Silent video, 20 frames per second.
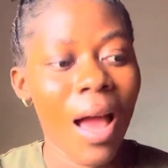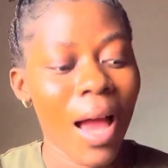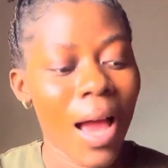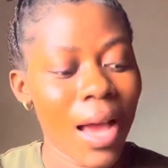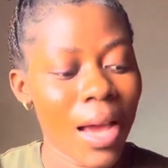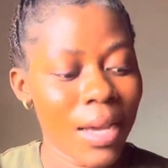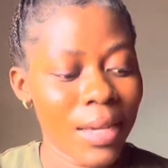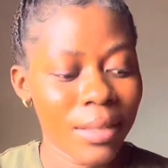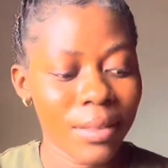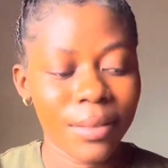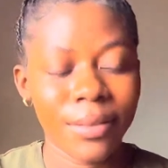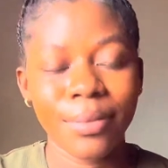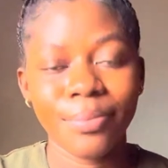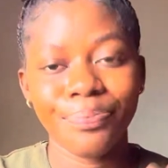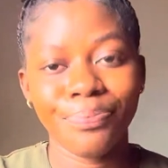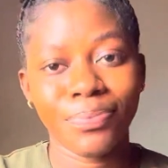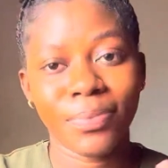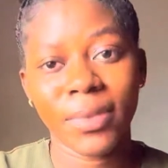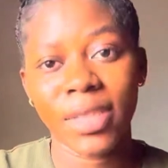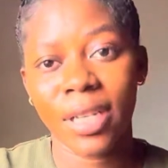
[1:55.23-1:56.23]
and
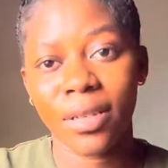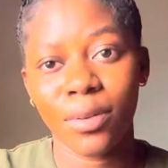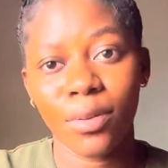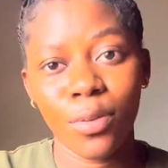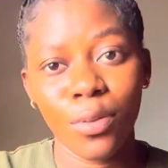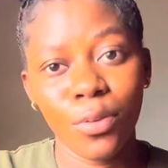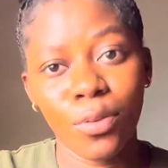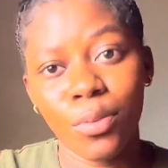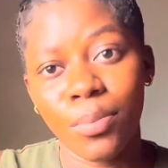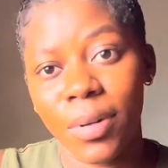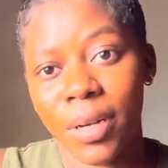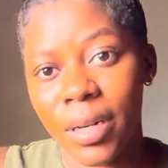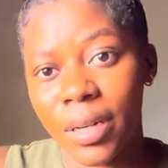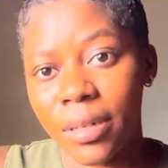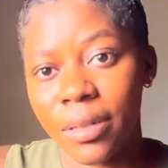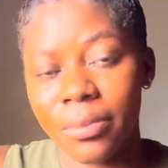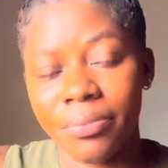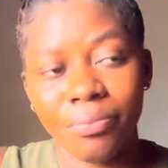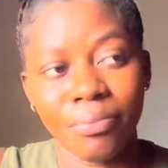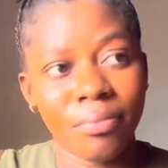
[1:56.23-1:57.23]
there's no Uber
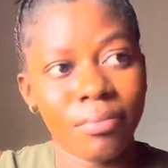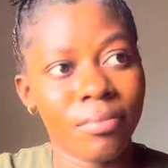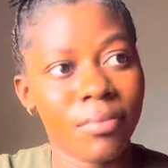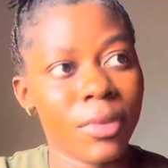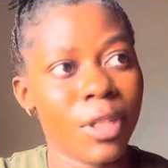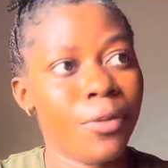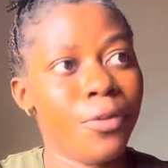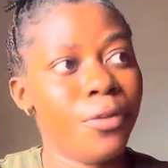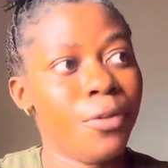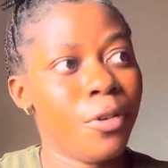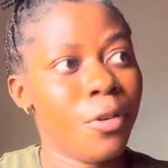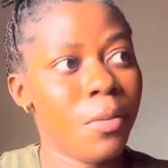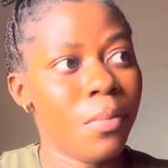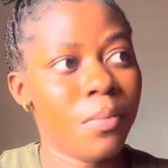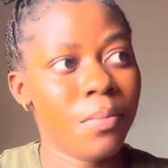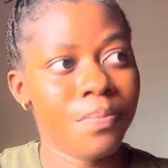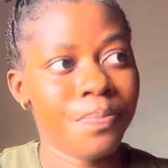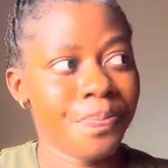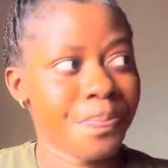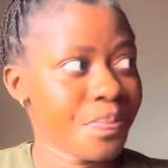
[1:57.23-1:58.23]

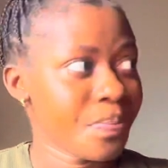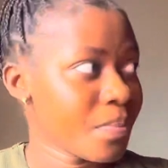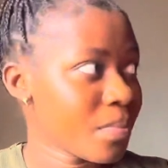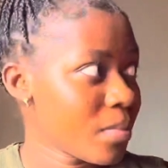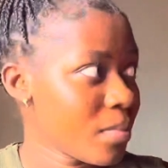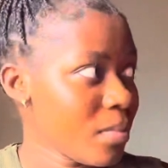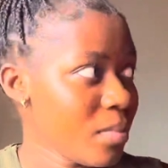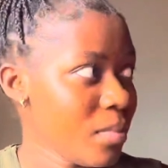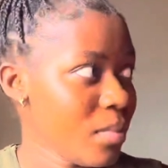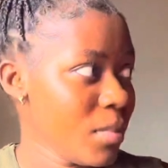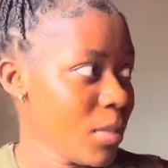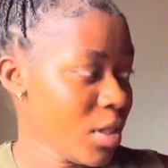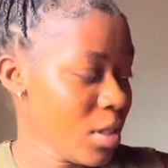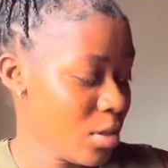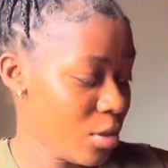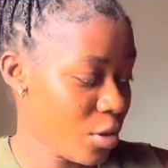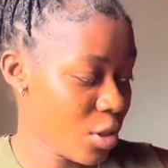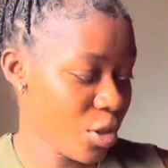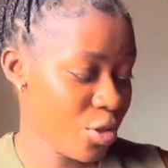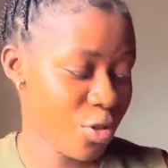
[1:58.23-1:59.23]

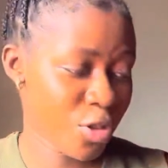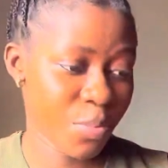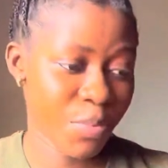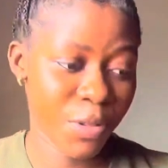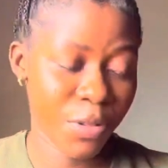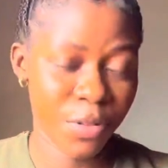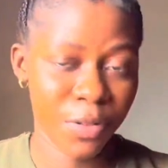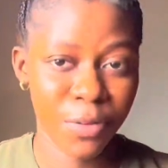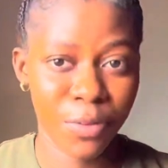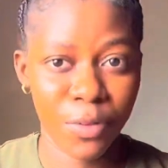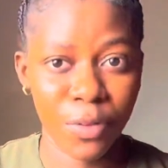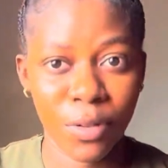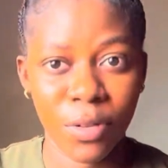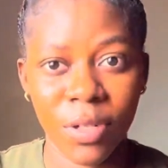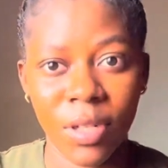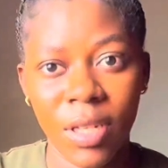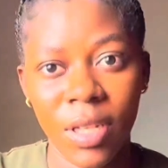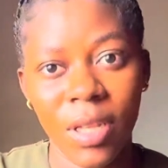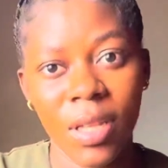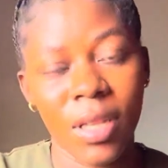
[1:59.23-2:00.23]
from just drop it on the floor
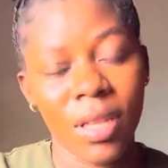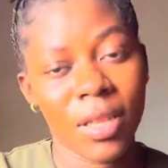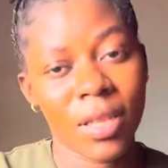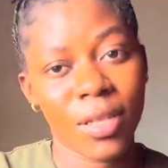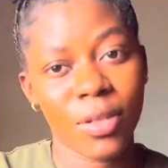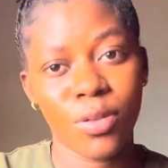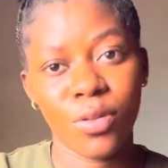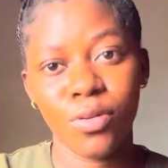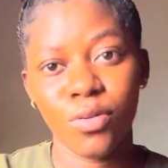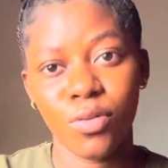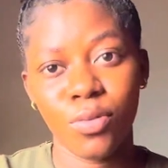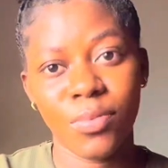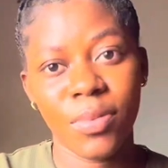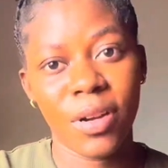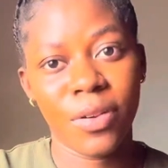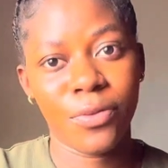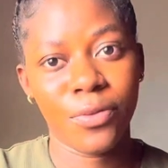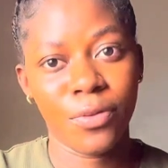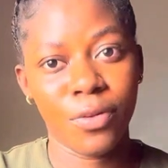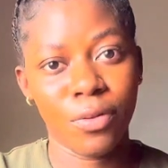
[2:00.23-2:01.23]
there's no
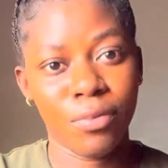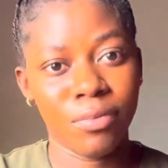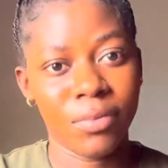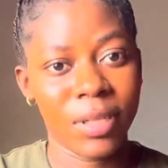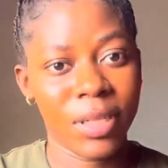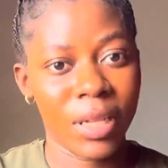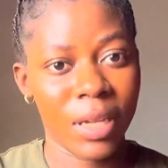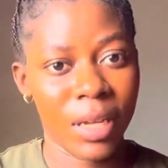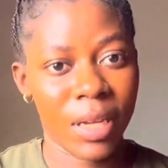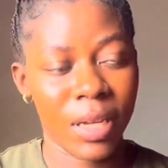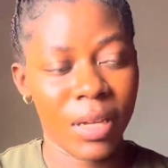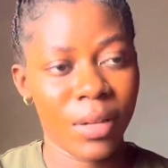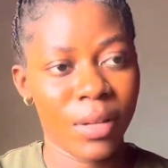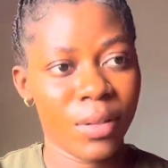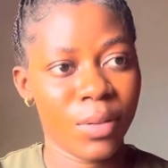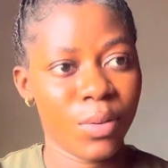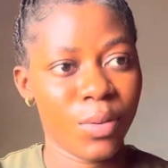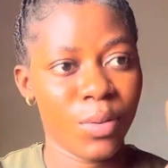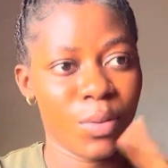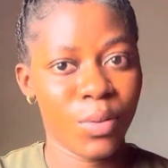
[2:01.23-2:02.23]
Uber from there
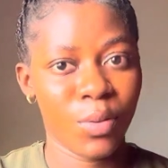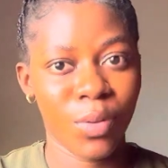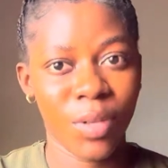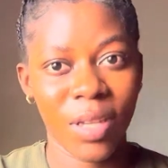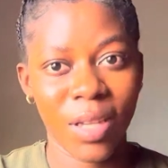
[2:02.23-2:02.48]
to